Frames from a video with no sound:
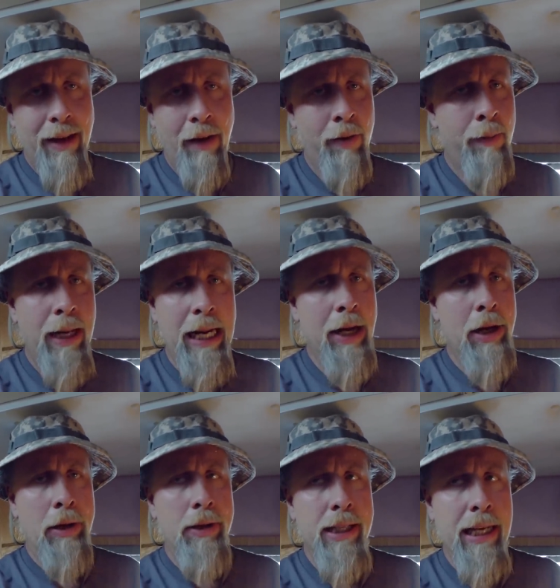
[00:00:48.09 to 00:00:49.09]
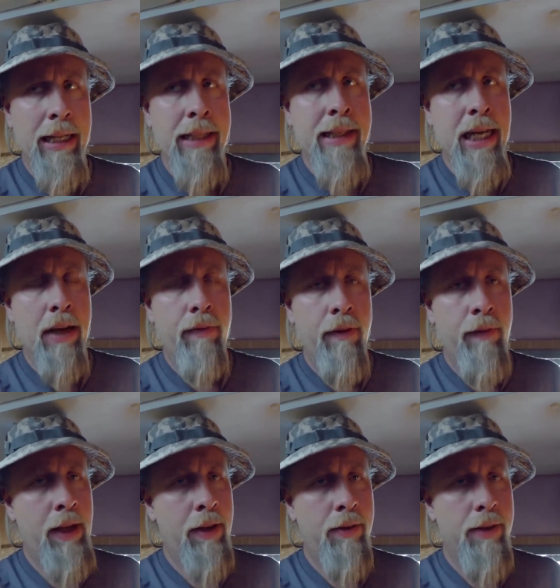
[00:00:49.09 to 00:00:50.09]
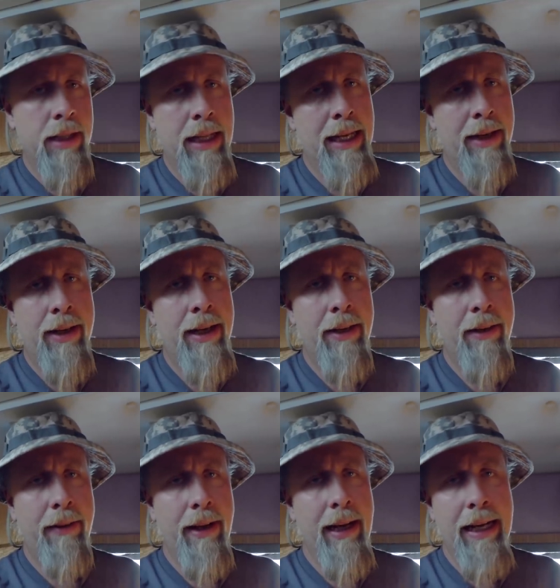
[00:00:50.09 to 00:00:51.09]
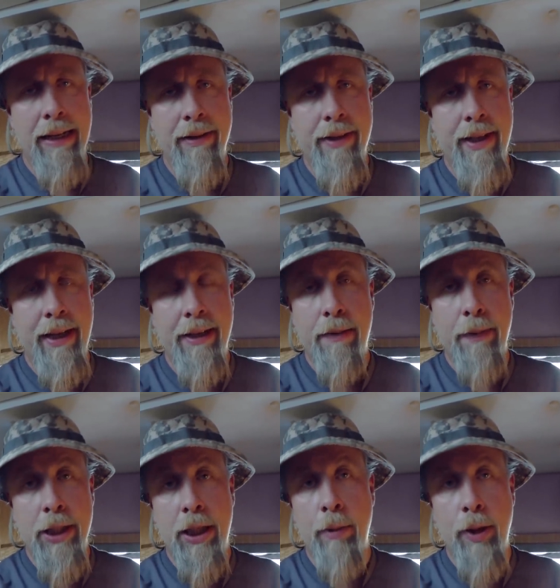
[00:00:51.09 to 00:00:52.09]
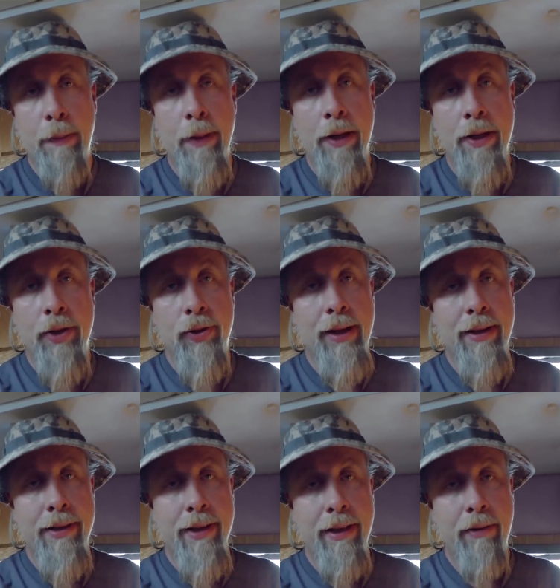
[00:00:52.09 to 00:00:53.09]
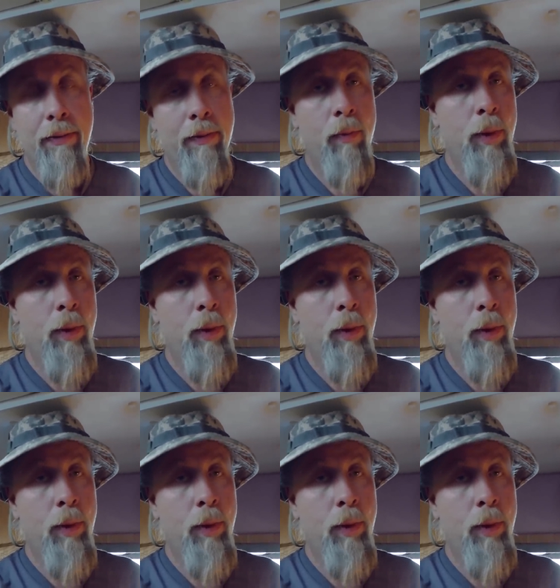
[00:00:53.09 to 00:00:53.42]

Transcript: Everybody knows that inside of a vehicle is a lot hotter than the outside, especially when you're parked in direct sun,